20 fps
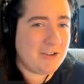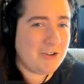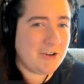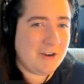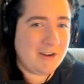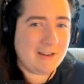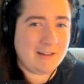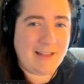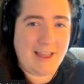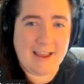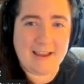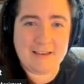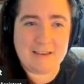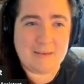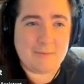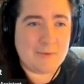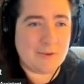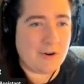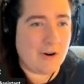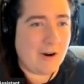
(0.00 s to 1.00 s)
sure you like,
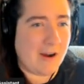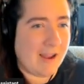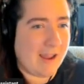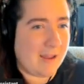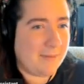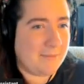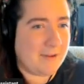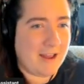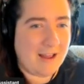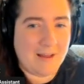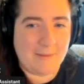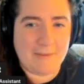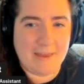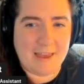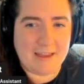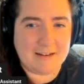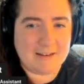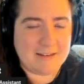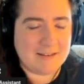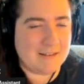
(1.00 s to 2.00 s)
subscribe,
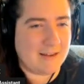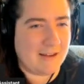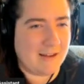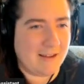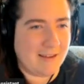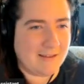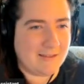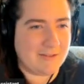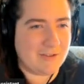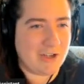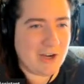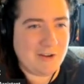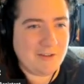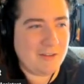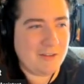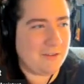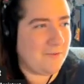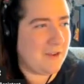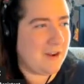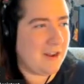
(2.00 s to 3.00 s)
comment, share
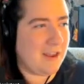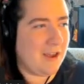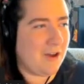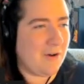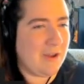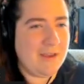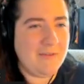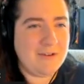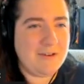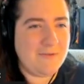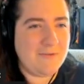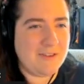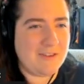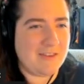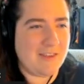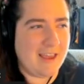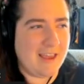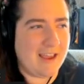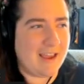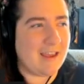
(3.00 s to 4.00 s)
this video, even if it's
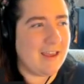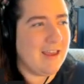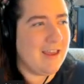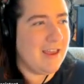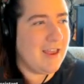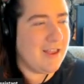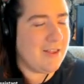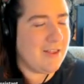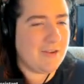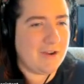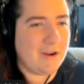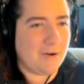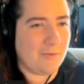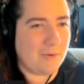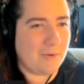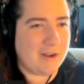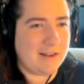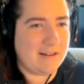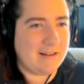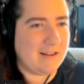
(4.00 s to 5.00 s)
like to your
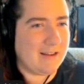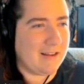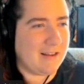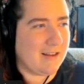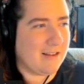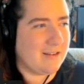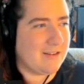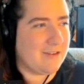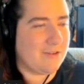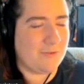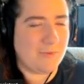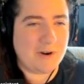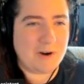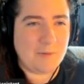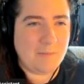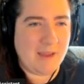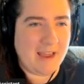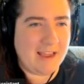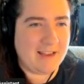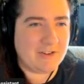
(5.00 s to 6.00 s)
one Twitter
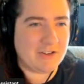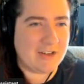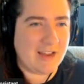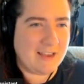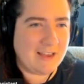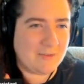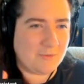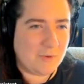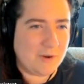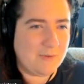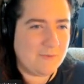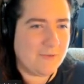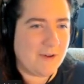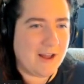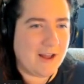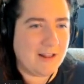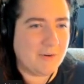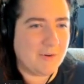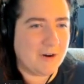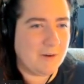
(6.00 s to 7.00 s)
page that has one
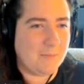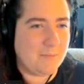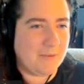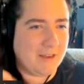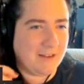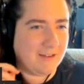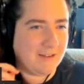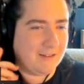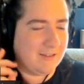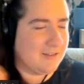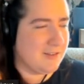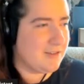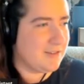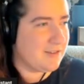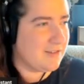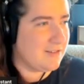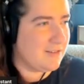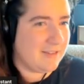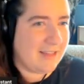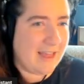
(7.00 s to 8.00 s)
follower, because
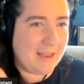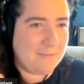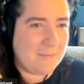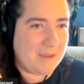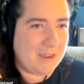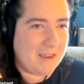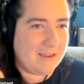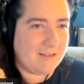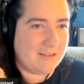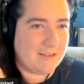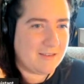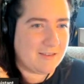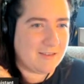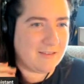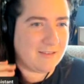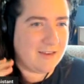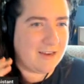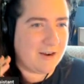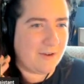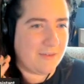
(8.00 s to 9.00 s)
that means,
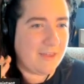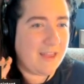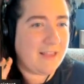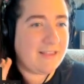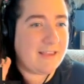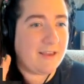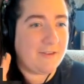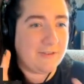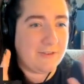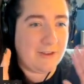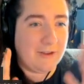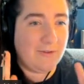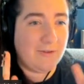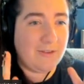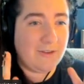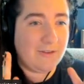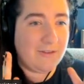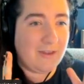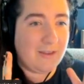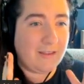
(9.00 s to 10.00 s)
that tells the
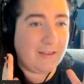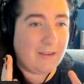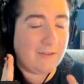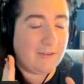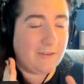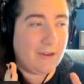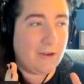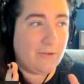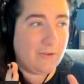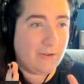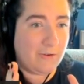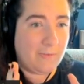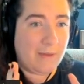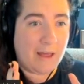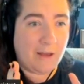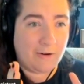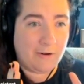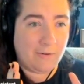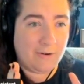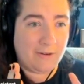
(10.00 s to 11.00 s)
YouTube
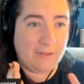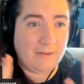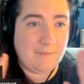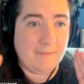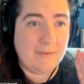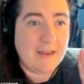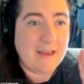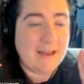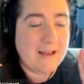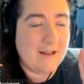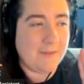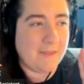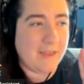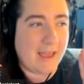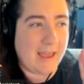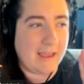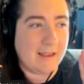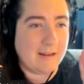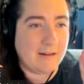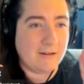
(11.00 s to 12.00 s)
algorithm
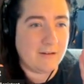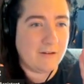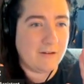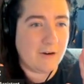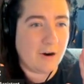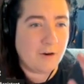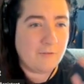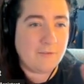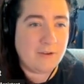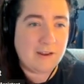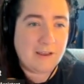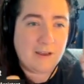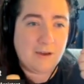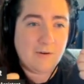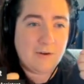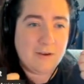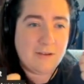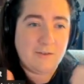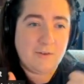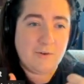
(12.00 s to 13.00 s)
that our video
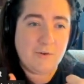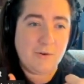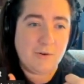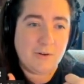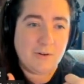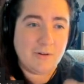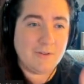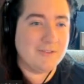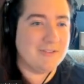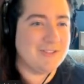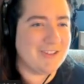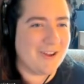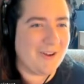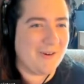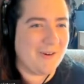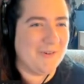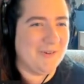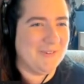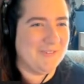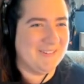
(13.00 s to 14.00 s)
is cool.
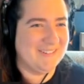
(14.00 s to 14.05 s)
So